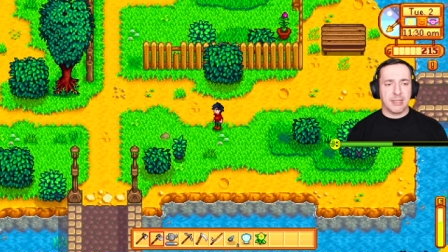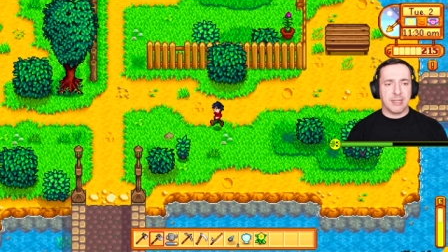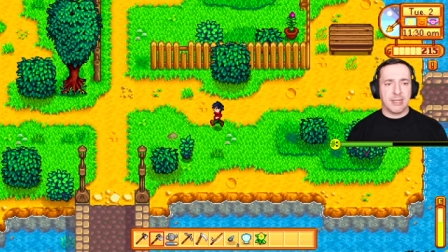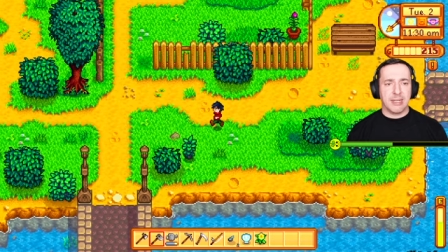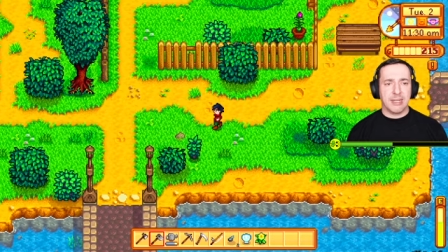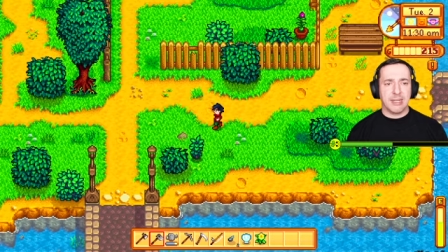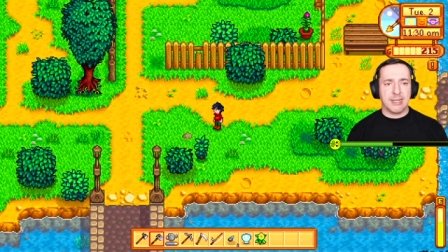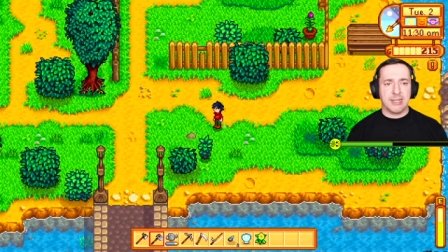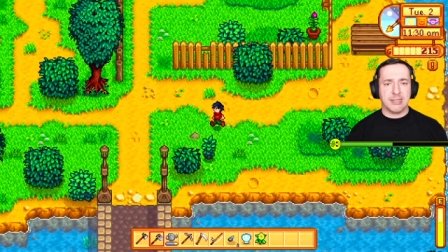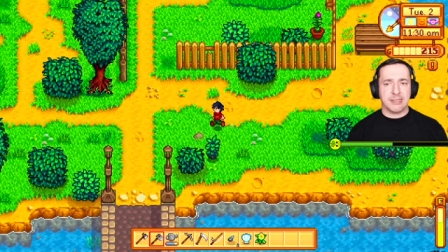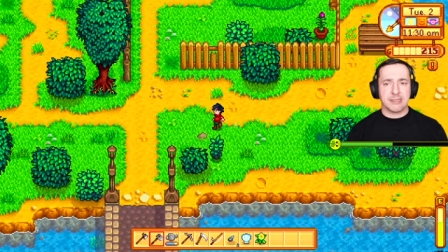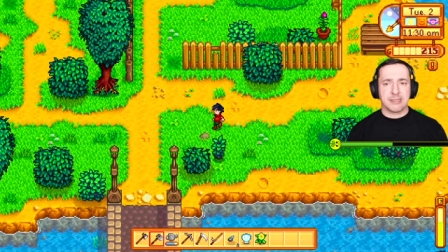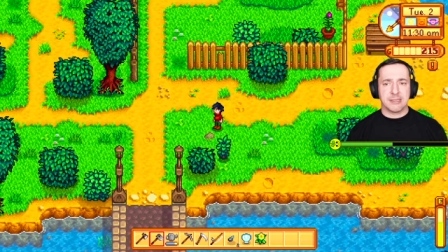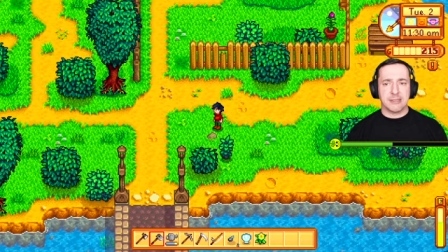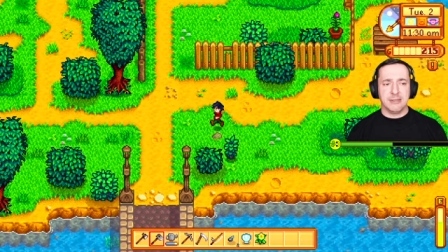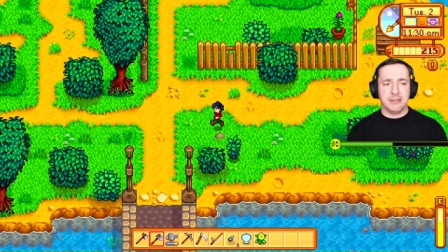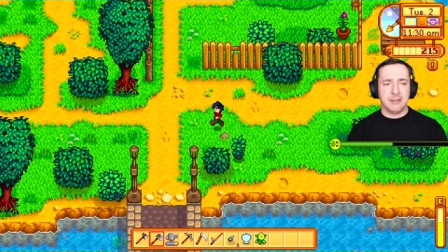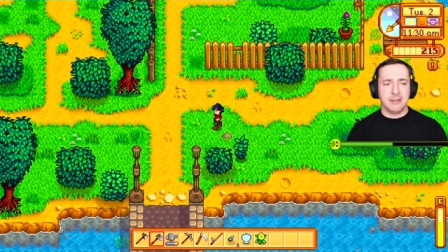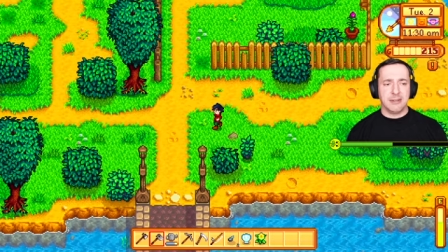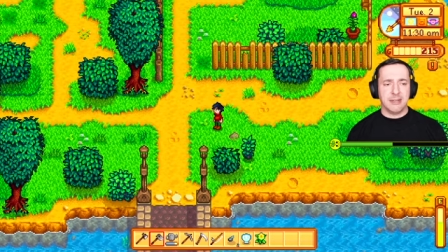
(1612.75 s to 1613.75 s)
Uh,
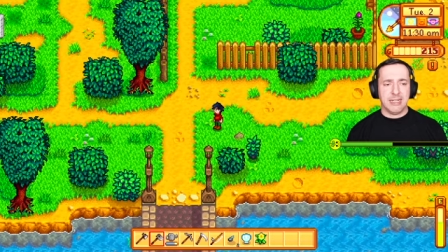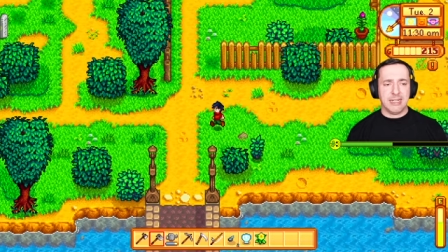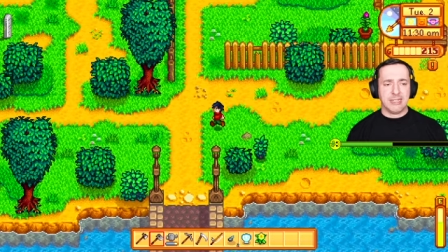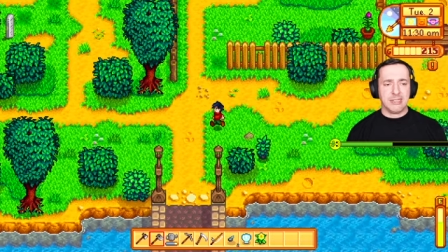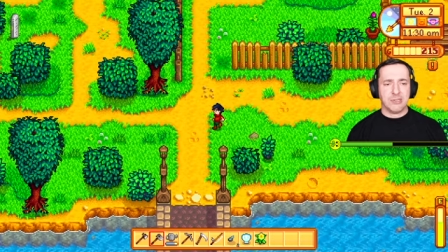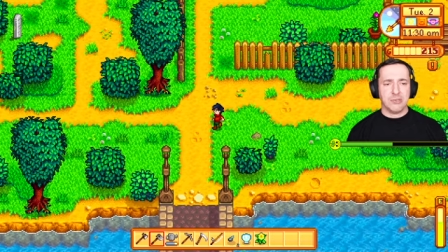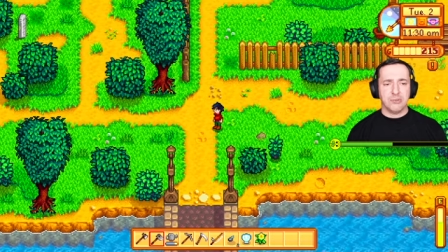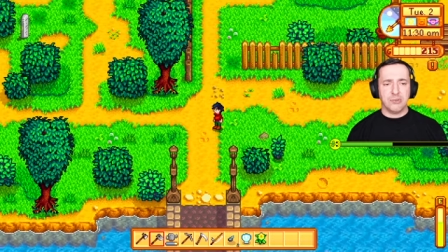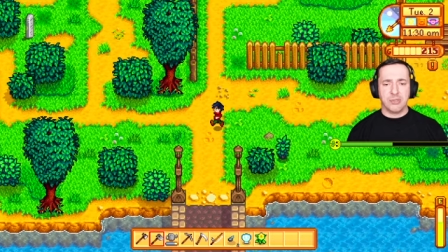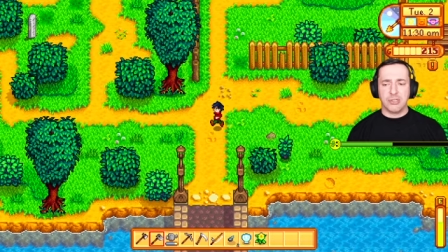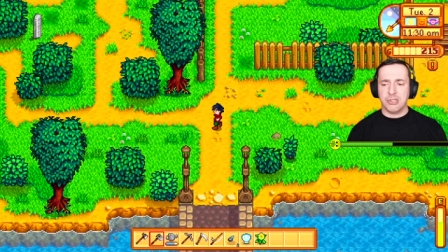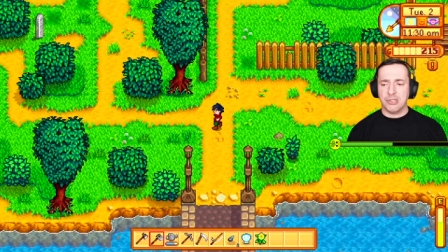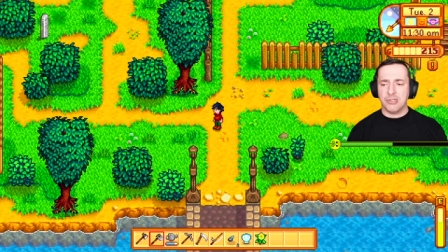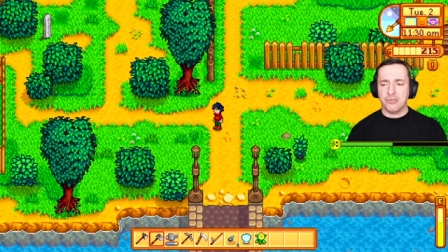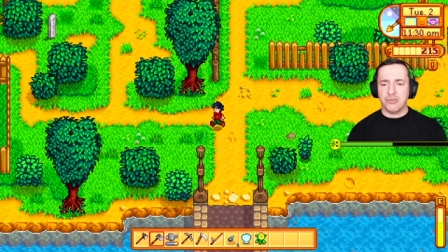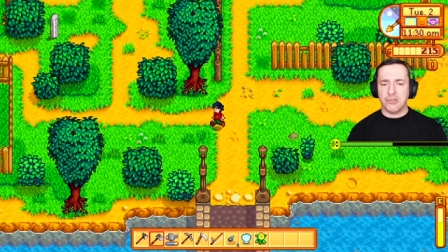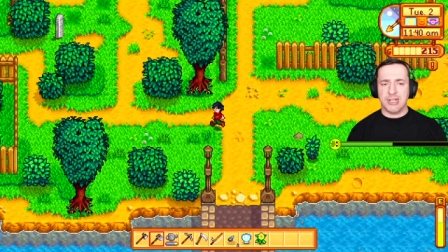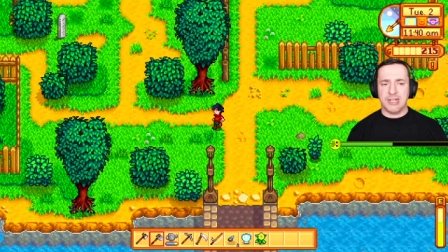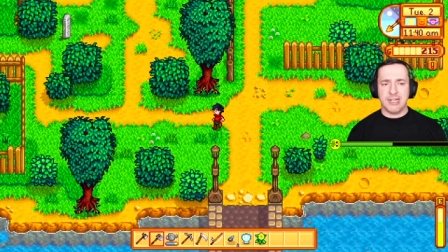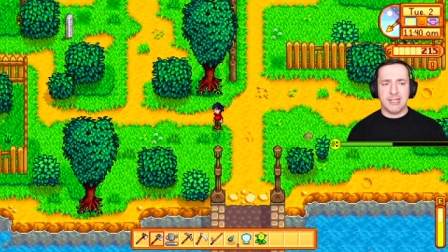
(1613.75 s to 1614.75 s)
so that's all good
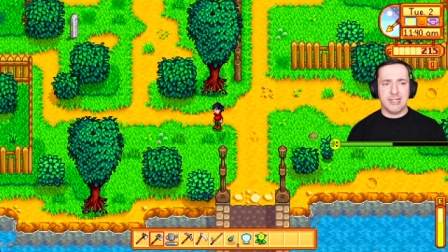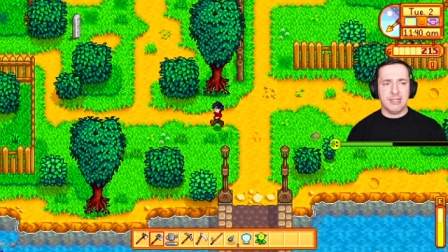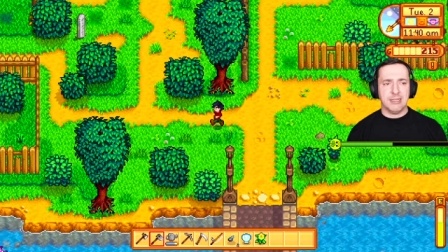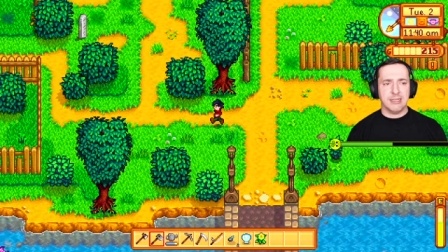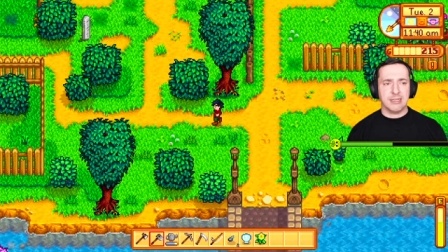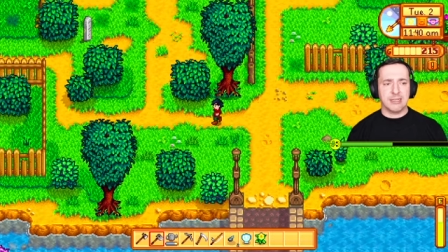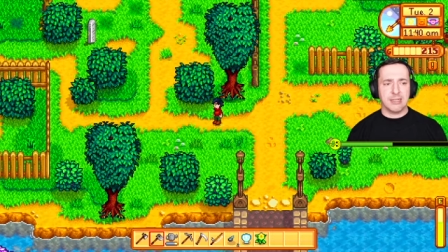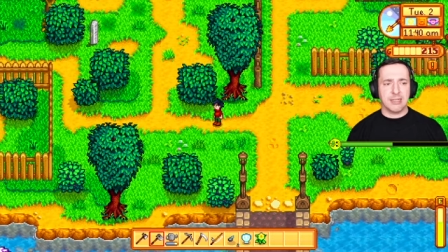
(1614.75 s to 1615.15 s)
really.